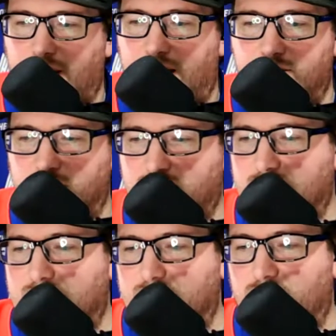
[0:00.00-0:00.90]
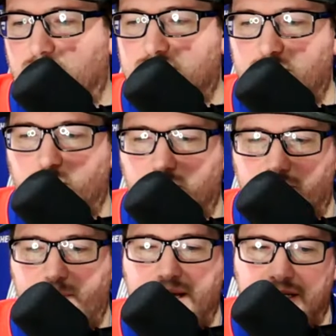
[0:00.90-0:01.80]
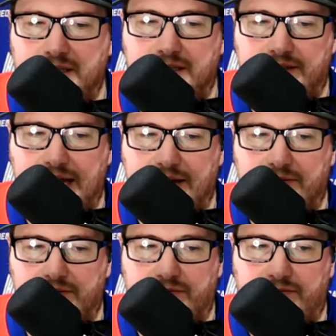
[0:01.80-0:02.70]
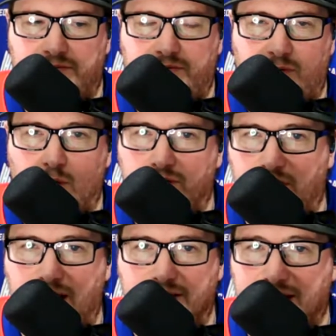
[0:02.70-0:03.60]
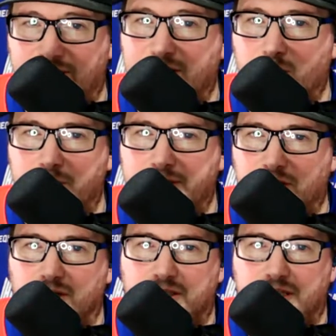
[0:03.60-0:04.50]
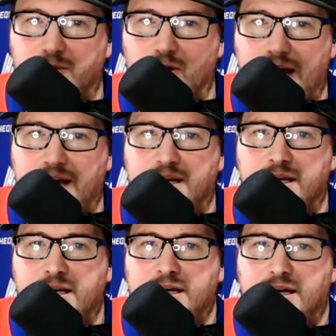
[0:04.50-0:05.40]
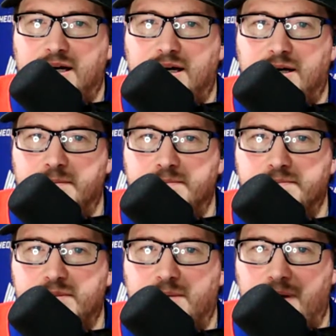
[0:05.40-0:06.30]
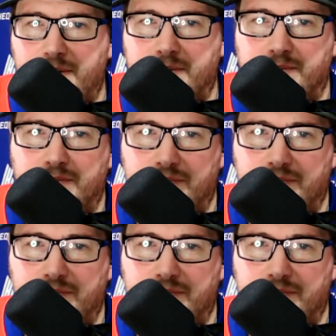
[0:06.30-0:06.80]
I just think that Darcy would have been that 4-5. Like, I think it would have been Darcy and Moran, and maybe